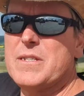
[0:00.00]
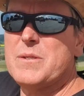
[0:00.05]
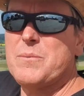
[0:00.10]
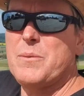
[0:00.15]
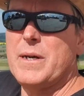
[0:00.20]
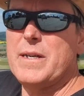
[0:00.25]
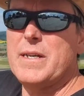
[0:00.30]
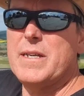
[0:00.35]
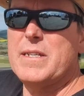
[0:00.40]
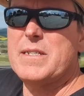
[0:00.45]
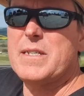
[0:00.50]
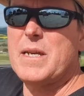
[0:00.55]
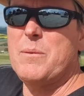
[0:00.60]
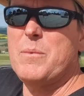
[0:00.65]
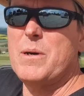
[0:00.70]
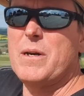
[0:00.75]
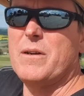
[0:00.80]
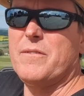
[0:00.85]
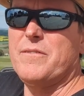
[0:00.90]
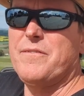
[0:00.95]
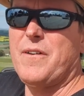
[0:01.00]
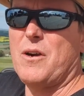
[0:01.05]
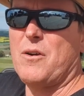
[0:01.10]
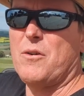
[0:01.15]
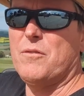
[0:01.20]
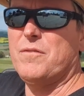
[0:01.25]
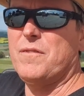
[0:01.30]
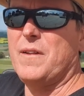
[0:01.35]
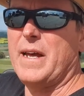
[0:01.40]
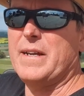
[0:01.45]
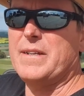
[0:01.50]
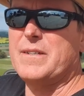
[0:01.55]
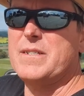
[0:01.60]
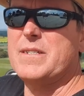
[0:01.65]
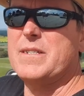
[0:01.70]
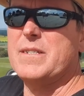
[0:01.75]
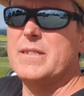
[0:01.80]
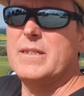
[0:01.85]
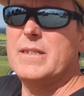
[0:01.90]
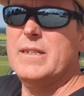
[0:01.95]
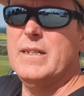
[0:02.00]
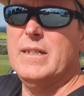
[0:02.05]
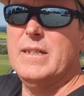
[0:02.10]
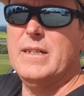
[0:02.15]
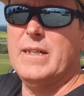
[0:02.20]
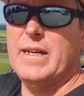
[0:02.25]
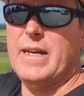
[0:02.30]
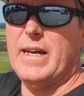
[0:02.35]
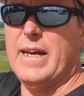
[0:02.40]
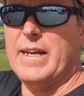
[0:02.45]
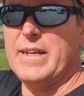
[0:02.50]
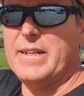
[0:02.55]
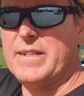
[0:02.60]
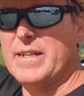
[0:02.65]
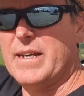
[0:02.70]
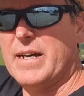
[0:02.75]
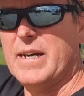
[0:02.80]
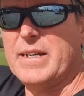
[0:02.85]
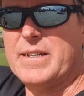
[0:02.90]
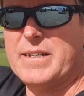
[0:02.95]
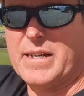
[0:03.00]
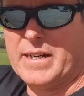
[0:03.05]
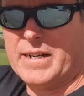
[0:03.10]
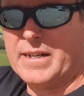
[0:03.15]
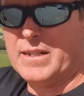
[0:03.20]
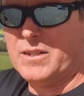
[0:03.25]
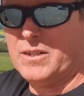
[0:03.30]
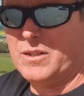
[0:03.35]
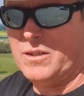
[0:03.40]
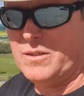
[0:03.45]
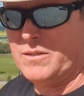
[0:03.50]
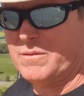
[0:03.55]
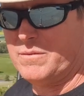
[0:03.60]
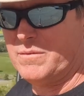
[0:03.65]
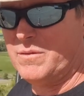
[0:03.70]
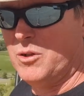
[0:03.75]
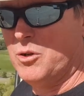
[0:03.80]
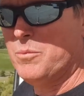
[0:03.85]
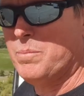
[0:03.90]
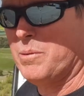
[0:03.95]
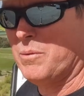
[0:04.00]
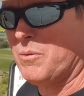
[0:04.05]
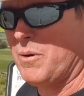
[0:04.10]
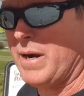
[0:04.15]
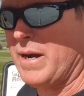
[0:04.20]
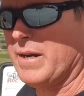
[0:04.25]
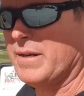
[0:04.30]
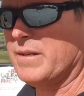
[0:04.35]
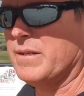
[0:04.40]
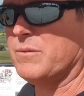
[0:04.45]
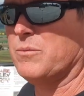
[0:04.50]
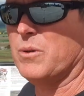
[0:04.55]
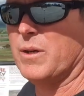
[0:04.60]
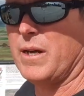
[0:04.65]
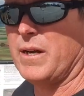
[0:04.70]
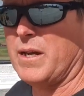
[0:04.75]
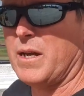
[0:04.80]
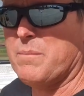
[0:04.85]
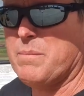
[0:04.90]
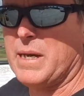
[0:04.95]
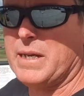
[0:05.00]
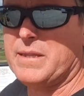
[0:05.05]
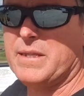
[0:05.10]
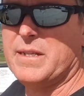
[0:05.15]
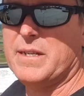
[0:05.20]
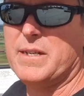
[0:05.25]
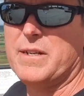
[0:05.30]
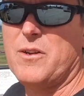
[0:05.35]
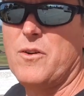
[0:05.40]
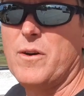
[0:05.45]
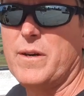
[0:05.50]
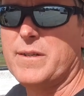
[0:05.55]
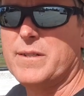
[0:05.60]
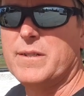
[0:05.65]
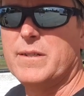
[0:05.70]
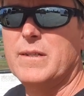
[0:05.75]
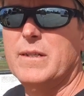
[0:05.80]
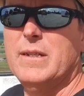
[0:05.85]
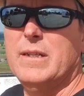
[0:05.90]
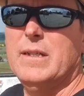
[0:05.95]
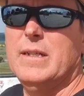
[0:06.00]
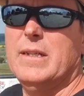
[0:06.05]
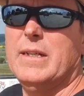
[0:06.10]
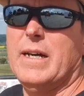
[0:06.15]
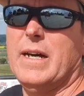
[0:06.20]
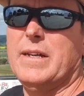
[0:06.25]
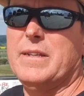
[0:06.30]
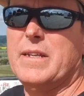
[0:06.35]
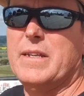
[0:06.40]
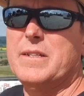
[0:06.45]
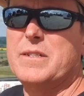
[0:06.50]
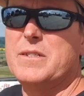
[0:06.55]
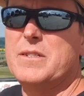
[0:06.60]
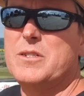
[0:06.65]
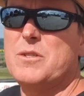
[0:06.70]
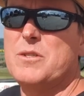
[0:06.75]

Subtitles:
this way here somewhere at Farrell Flats, and done our little loop around. We're going to go back there tonight, and then